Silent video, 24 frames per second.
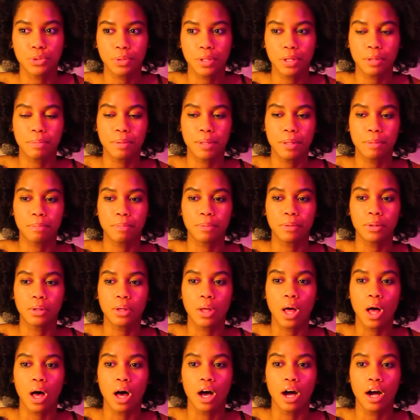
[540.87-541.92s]
many
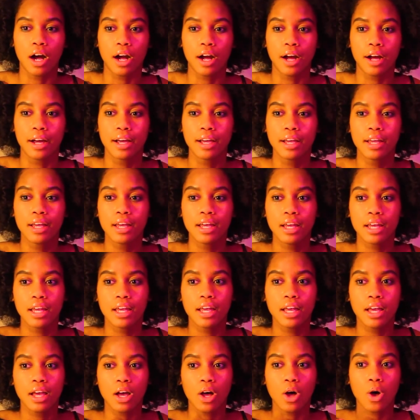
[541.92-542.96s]
people are
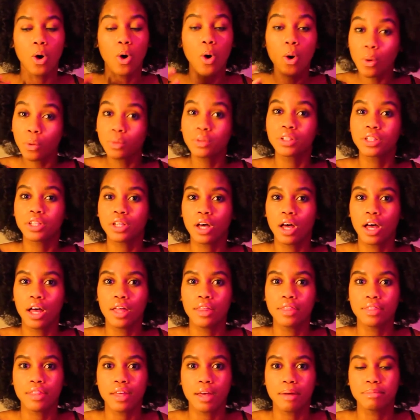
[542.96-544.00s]
only
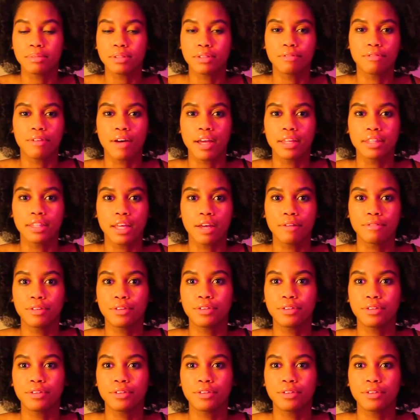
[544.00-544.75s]
on them to find love.